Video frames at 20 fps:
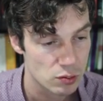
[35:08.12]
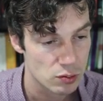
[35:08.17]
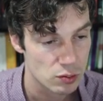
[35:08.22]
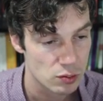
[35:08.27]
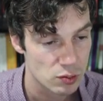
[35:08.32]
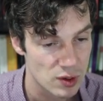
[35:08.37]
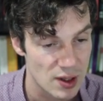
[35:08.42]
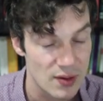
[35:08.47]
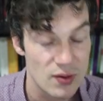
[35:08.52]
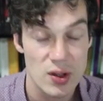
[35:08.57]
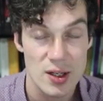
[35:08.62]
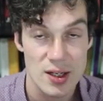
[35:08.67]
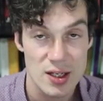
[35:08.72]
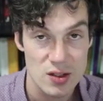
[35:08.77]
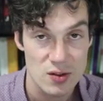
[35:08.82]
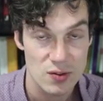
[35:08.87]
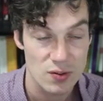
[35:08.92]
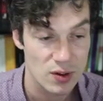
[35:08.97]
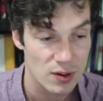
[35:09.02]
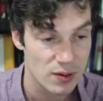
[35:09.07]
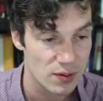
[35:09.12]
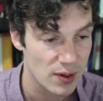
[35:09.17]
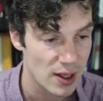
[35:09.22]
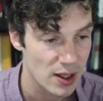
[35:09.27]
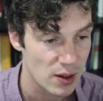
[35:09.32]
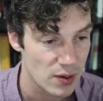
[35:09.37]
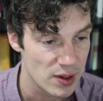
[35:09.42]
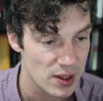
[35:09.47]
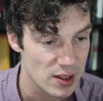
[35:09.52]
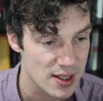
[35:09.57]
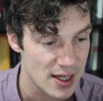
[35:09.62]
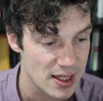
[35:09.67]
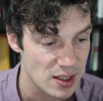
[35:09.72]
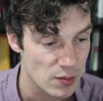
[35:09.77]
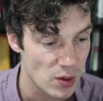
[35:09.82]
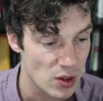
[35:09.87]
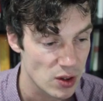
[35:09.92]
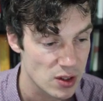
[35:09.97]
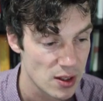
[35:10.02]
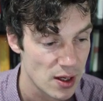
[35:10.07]
whenever there's value in the text
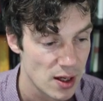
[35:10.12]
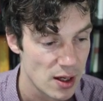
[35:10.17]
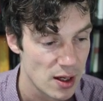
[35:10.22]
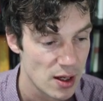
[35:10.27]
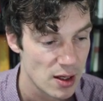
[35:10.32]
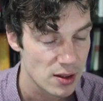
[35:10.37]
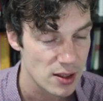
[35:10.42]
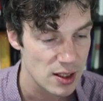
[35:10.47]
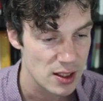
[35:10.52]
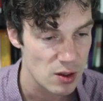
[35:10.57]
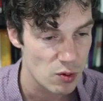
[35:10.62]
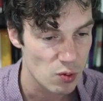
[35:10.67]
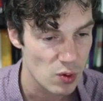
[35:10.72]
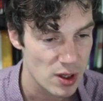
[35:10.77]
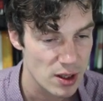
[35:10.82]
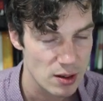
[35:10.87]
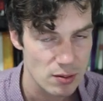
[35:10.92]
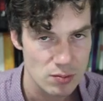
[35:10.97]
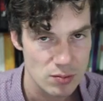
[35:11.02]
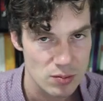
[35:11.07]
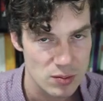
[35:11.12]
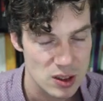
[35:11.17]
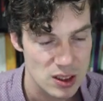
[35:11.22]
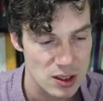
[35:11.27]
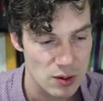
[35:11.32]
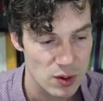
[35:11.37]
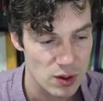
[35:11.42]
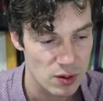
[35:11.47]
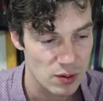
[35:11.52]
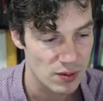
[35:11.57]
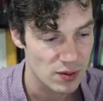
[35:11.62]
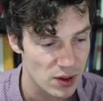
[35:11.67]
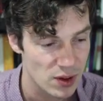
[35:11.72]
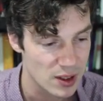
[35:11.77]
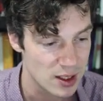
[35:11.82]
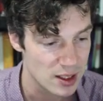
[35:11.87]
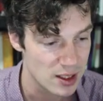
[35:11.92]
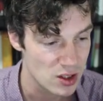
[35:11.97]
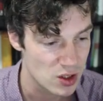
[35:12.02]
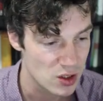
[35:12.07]
box. So let's hit run, see whether we've
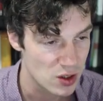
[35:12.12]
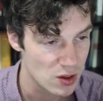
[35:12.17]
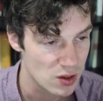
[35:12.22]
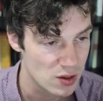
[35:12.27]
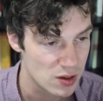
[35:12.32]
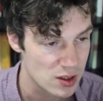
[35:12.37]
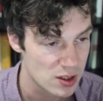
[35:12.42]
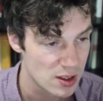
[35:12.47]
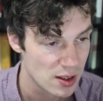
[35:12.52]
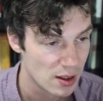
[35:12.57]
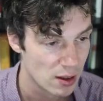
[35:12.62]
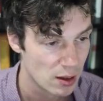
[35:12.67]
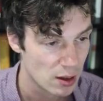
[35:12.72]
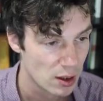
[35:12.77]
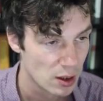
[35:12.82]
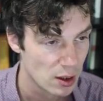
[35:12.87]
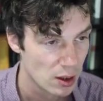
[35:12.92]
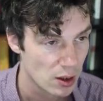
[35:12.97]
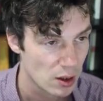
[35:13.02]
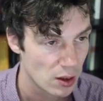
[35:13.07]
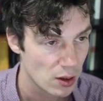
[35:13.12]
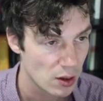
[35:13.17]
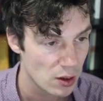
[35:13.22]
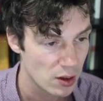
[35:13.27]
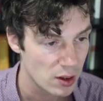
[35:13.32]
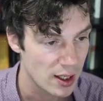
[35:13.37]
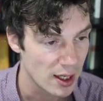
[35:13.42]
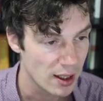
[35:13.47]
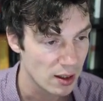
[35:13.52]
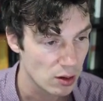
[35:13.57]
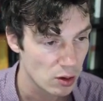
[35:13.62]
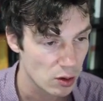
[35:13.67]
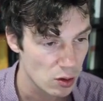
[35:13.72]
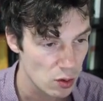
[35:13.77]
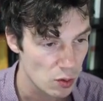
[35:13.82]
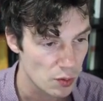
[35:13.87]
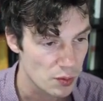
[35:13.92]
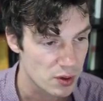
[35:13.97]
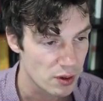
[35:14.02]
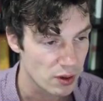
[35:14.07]
any issues. Okay,
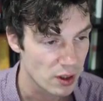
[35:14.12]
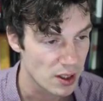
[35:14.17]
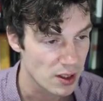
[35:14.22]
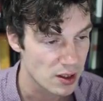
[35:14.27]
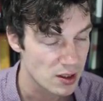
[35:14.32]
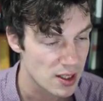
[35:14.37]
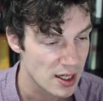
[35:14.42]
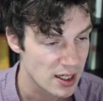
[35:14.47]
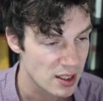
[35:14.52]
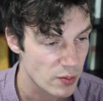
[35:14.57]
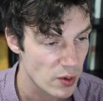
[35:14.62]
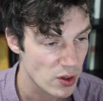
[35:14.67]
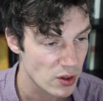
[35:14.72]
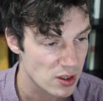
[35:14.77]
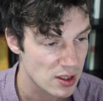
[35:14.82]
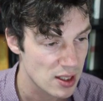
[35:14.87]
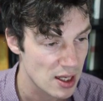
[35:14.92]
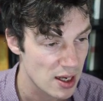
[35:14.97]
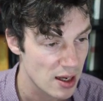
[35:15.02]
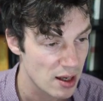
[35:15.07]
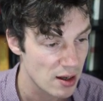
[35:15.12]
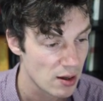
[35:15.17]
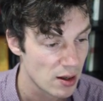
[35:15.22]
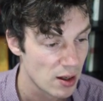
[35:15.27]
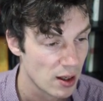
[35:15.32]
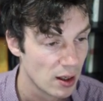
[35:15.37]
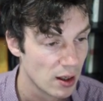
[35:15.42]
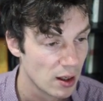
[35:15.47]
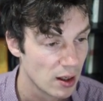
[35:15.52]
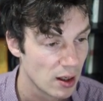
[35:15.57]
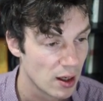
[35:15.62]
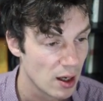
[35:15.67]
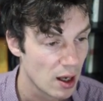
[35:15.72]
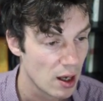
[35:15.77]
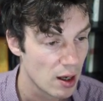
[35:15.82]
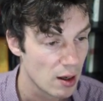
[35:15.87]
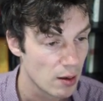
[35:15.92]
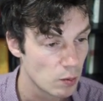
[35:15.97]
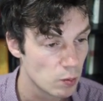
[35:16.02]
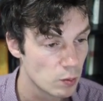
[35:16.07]
cool. So we've got our text box there.
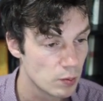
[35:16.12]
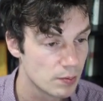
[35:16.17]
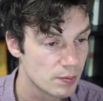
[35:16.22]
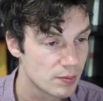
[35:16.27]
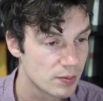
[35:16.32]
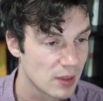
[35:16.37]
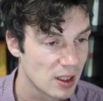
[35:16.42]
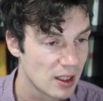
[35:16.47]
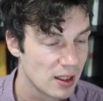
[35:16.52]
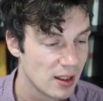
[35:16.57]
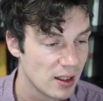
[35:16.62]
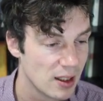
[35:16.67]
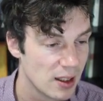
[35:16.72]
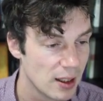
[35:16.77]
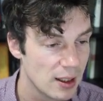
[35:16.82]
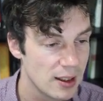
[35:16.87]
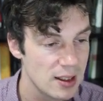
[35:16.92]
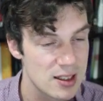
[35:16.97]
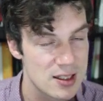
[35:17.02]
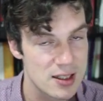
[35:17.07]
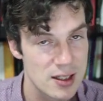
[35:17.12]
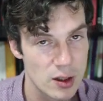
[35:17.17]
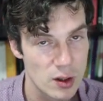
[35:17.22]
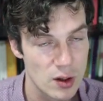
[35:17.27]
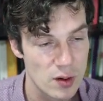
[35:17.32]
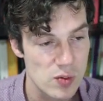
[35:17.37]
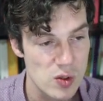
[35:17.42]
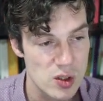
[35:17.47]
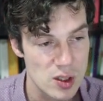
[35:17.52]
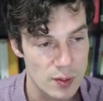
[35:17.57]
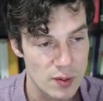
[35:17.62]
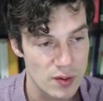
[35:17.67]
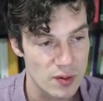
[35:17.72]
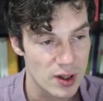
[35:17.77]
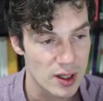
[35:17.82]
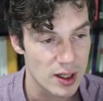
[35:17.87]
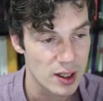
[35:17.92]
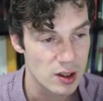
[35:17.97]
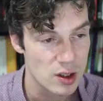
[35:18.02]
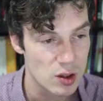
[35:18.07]
It is sitting over the top of
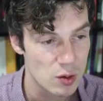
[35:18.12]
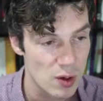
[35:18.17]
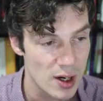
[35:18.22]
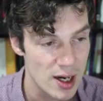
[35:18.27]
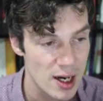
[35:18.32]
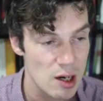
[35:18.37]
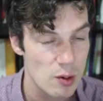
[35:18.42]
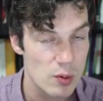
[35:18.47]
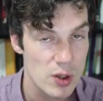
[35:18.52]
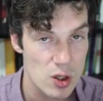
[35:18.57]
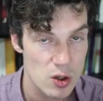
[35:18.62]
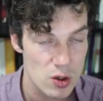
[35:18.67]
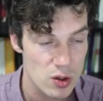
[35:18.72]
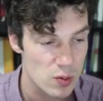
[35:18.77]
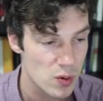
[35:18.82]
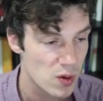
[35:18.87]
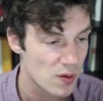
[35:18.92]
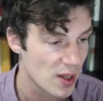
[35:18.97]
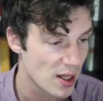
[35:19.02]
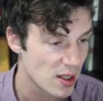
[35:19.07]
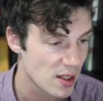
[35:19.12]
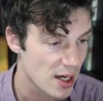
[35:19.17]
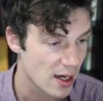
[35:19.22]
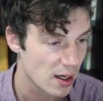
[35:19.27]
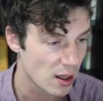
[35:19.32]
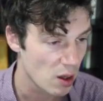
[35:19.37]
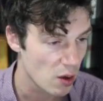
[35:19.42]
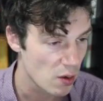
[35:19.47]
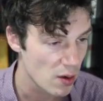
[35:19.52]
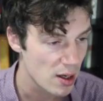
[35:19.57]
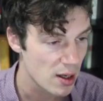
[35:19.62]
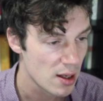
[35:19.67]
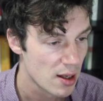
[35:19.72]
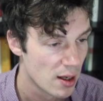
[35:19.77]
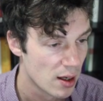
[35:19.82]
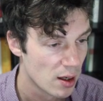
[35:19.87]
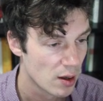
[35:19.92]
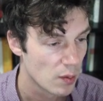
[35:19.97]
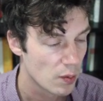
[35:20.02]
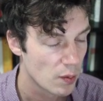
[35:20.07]
our UI. We could move that down lower.
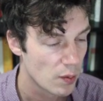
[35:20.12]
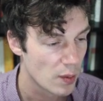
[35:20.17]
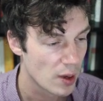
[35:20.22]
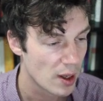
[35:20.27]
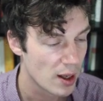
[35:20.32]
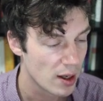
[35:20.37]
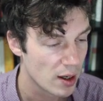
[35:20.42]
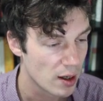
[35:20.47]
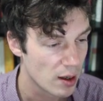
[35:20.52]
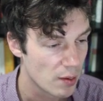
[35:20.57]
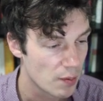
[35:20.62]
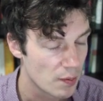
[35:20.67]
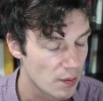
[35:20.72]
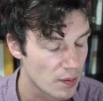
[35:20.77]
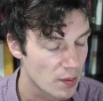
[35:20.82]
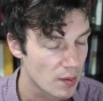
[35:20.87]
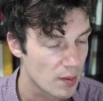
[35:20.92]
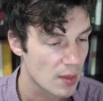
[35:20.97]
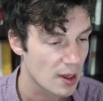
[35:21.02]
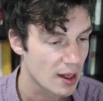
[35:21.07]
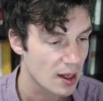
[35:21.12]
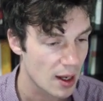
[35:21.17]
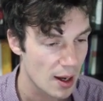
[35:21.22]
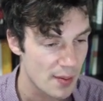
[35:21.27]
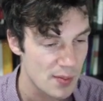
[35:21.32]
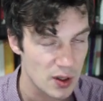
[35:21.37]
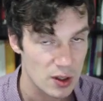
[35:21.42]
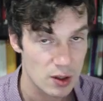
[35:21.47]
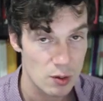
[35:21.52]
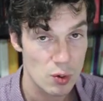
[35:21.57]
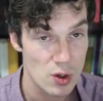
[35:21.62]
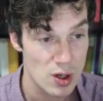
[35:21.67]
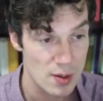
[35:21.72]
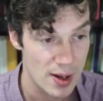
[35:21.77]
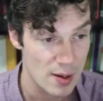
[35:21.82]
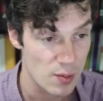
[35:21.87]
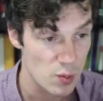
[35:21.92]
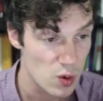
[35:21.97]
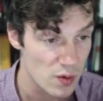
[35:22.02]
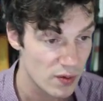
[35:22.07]
I'm not going to worry
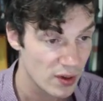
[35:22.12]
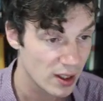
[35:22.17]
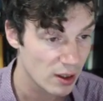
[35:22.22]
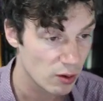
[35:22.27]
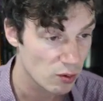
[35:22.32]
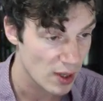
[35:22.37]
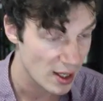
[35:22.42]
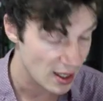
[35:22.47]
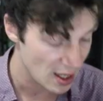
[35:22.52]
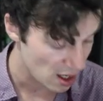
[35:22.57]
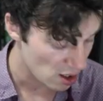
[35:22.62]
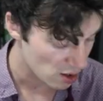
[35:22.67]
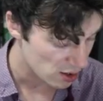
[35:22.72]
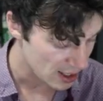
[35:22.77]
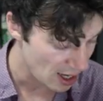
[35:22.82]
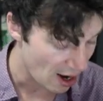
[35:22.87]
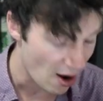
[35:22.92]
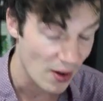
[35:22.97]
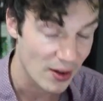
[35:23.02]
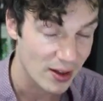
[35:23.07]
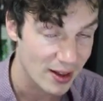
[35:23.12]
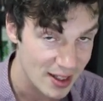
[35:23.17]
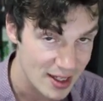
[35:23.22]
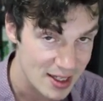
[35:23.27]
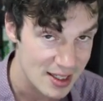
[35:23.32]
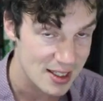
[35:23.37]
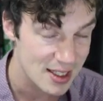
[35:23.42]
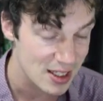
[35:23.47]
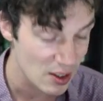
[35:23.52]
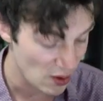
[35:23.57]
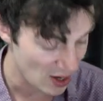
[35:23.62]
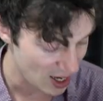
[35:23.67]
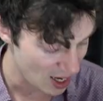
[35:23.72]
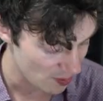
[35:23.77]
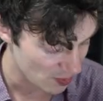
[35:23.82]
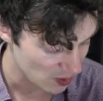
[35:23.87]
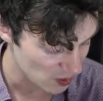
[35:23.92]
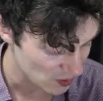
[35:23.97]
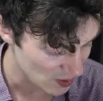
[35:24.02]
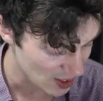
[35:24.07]
about moving it right now. Now, let's see what
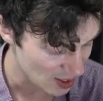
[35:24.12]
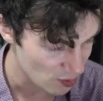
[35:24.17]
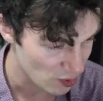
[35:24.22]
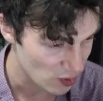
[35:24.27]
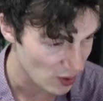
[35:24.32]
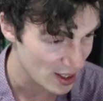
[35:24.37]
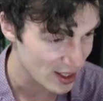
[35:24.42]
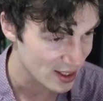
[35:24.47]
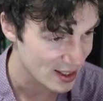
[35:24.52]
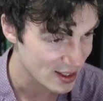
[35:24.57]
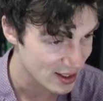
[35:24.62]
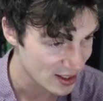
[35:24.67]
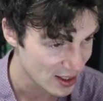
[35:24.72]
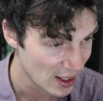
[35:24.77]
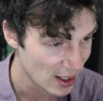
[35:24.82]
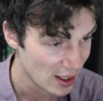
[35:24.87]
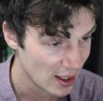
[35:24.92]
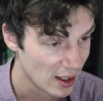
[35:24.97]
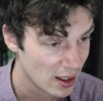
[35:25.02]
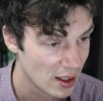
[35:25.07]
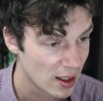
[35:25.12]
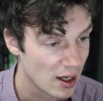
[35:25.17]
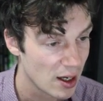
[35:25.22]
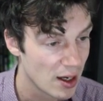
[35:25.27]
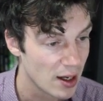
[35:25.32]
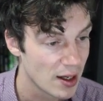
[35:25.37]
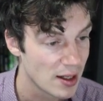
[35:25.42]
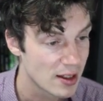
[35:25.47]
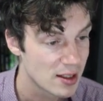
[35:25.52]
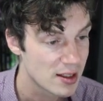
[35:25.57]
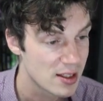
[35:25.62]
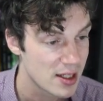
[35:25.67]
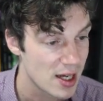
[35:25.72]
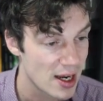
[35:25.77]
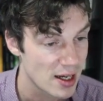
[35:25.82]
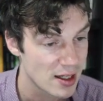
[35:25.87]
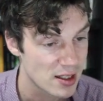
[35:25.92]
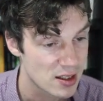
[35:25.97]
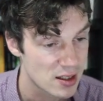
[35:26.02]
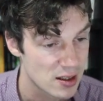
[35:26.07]
happens when I press
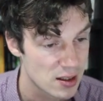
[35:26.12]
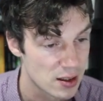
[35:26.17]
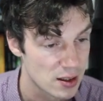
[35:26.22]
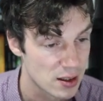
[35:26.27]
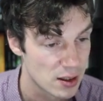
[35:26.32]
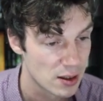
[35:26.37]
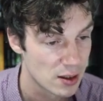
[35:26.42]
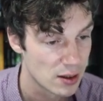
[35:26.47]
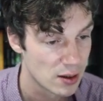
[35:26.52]
test.